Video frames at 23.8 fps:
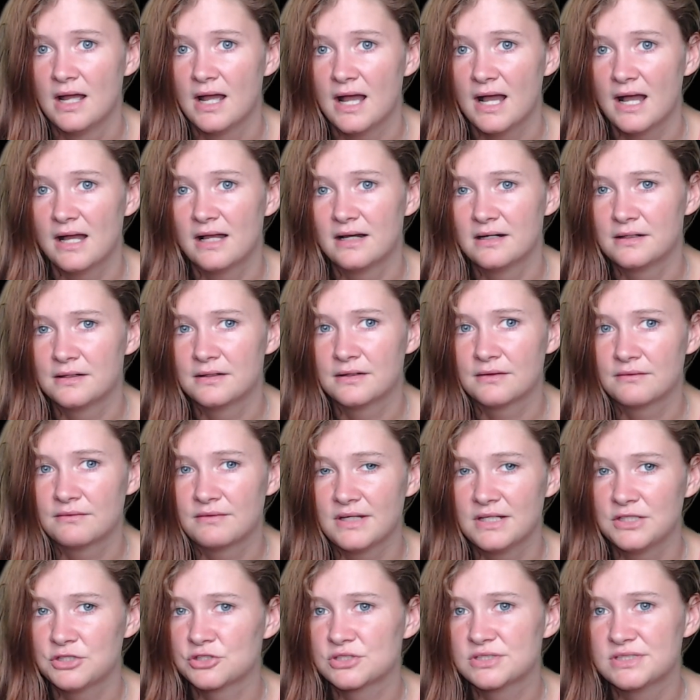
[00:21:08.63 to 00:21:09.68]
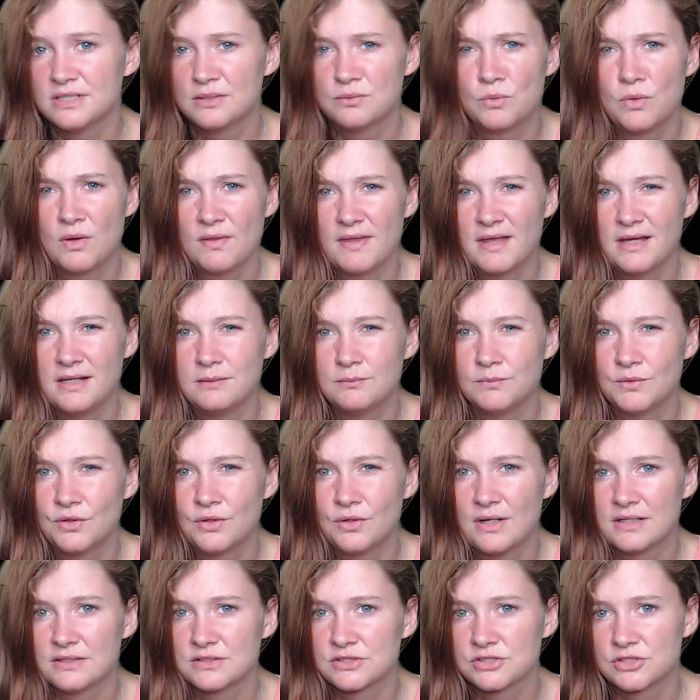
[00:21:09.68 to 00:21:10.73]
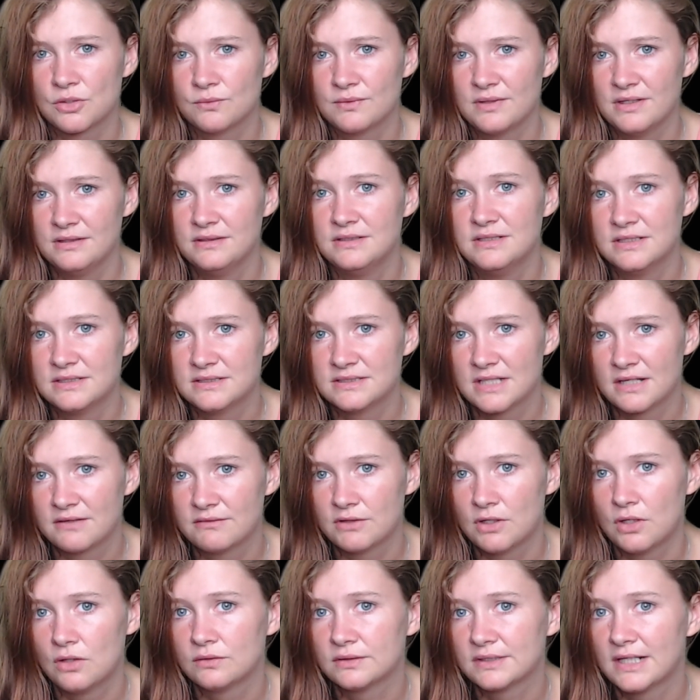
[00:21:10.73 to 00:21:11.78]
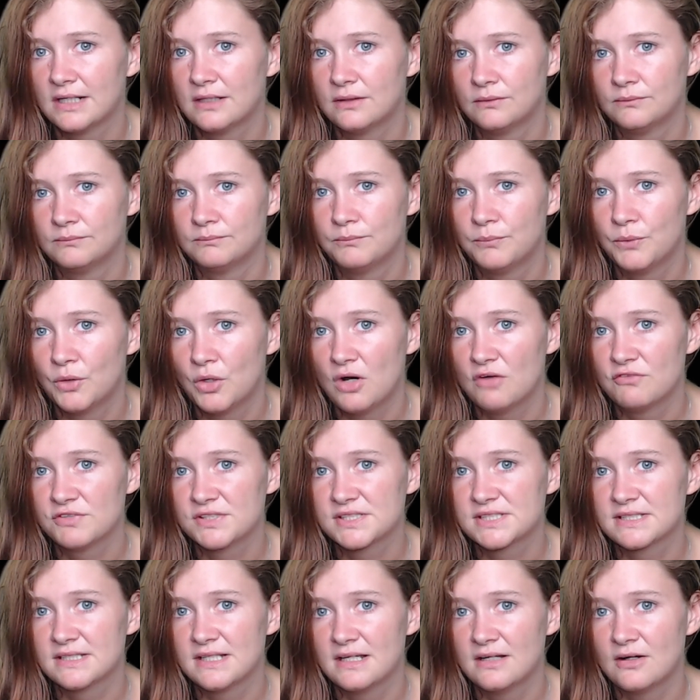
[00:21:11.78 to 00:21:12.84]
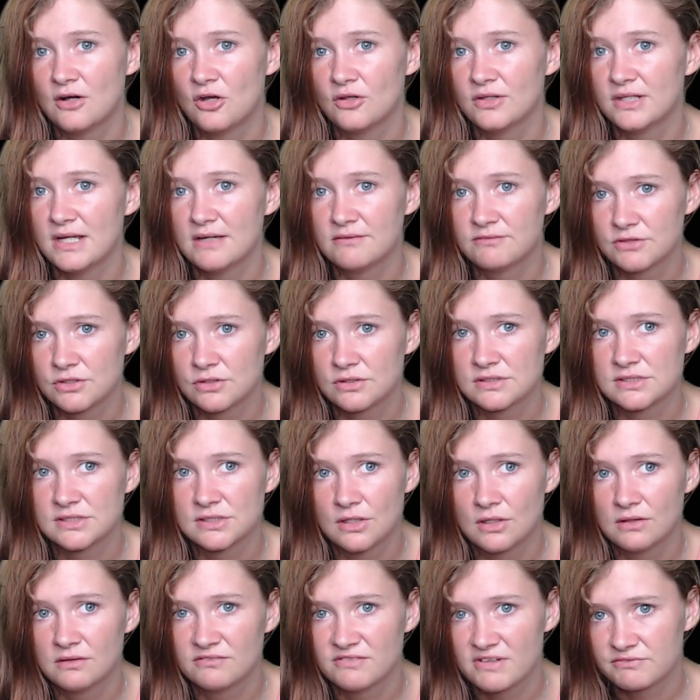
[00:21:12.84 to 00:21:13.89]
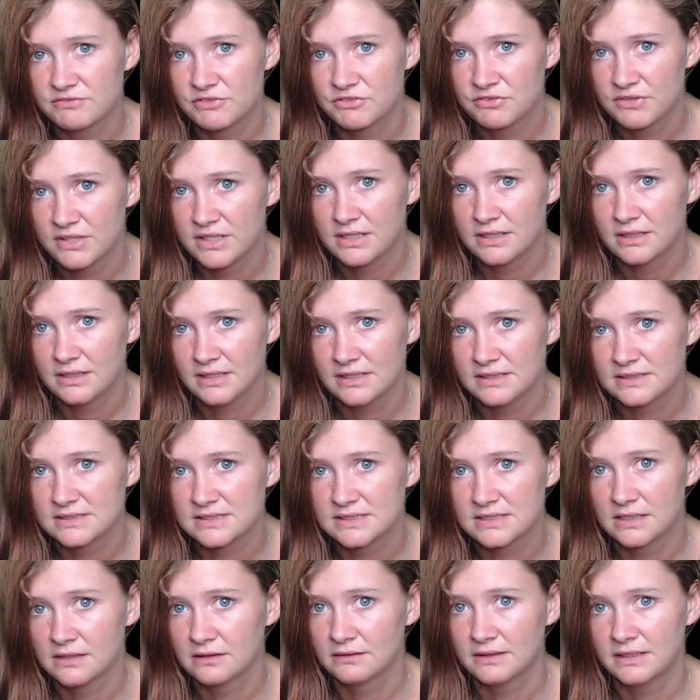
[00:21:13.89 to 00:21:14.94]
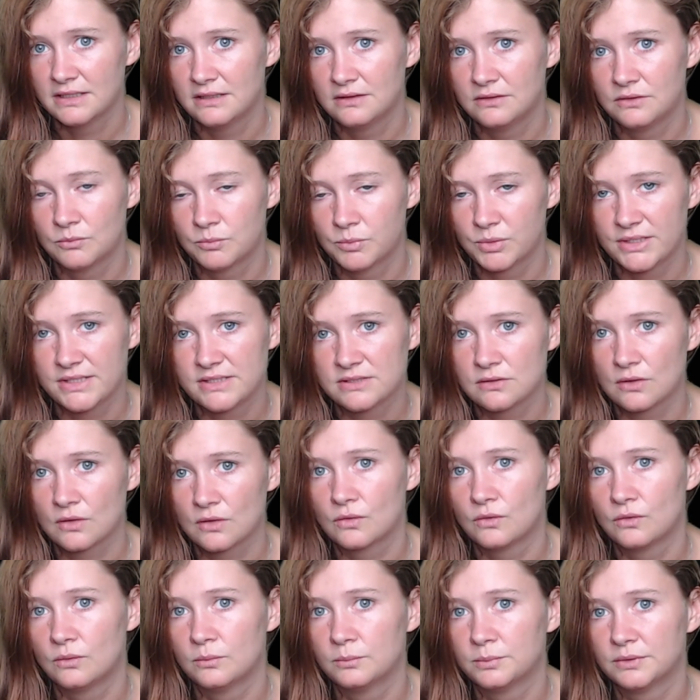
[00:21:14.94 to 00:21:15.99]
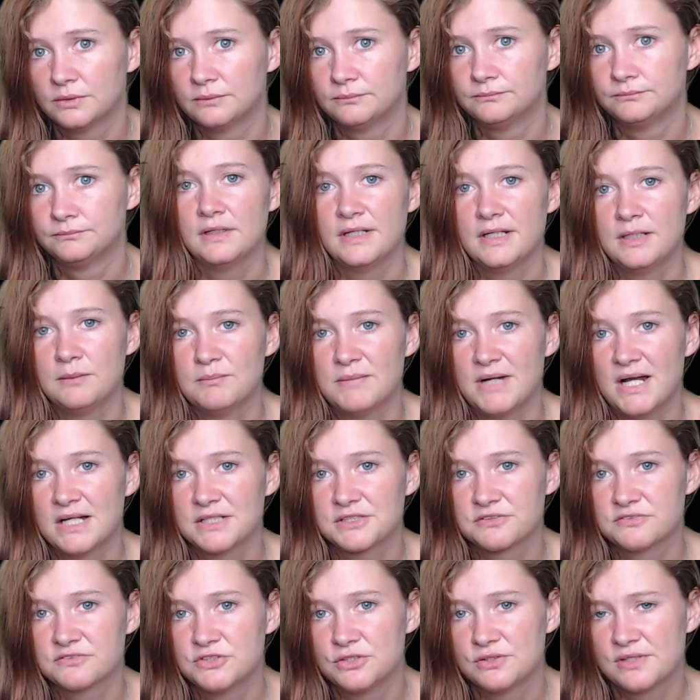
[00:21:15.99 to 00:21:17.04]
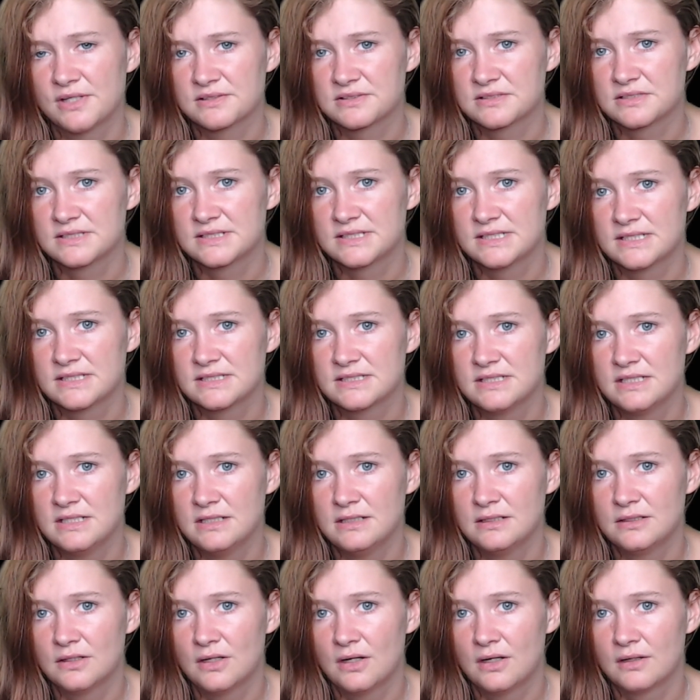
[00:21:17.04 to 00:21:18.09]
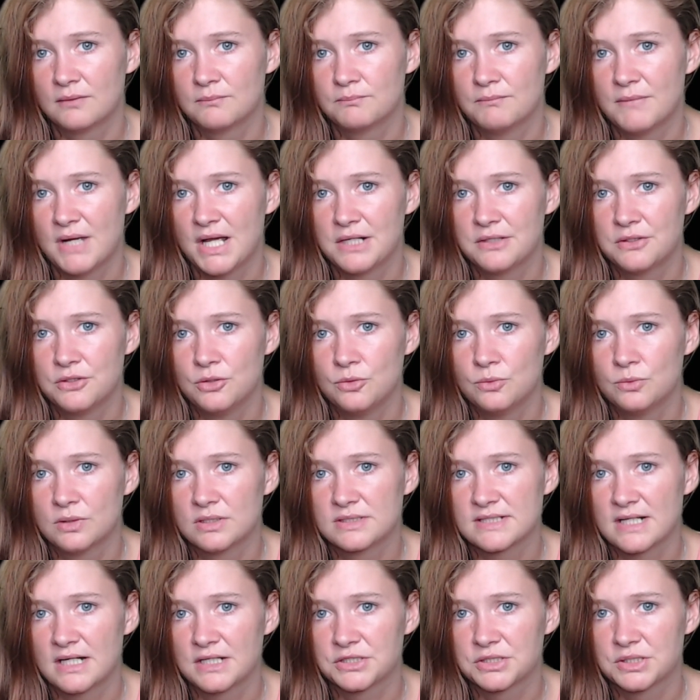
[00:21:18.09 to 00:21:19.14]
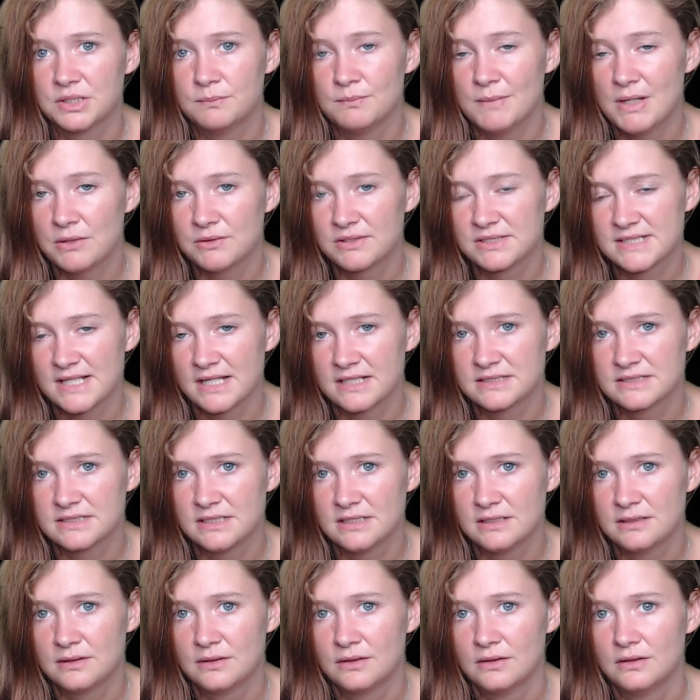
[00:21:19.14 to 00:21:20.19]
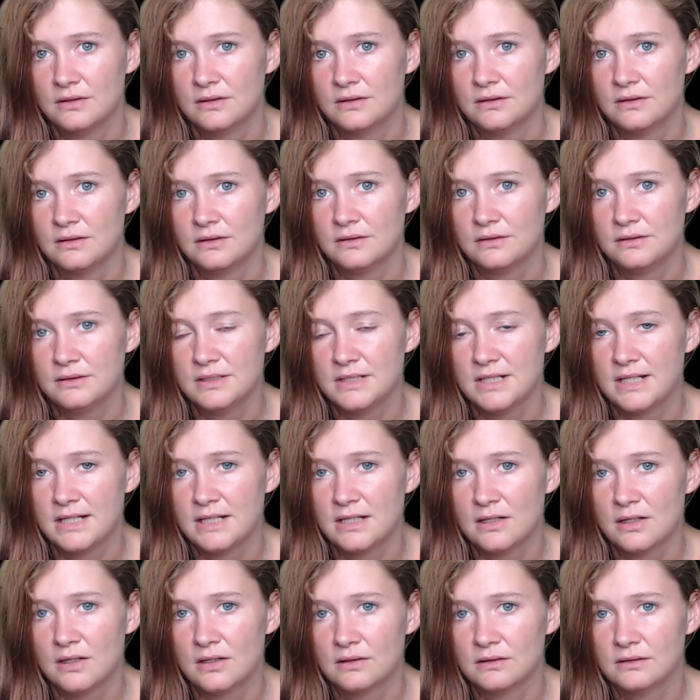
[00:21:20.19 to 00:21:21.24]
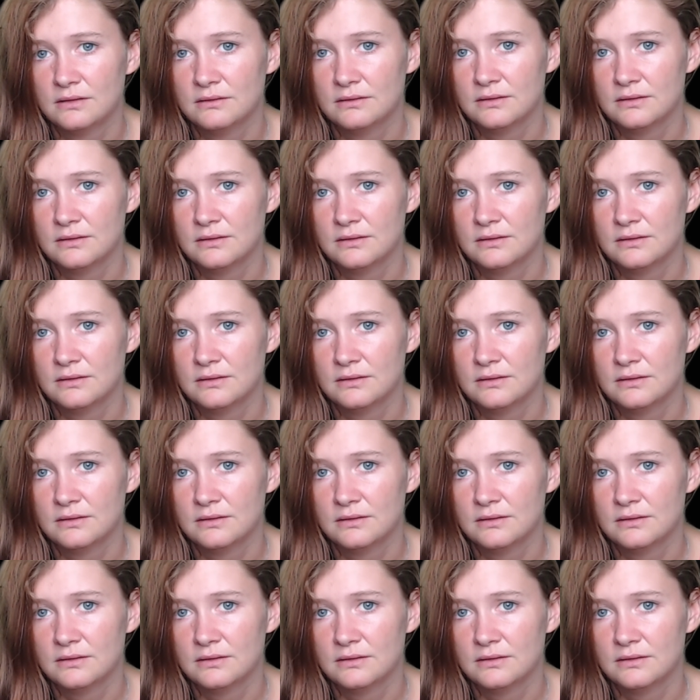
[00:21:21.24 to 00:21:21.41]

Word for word: And they just didn't want that anymore, and so they did tear it all down. But obviously, all the evidence and all of everything is still in the police lockup. In March of 2016, a man who was actually metal detecting near a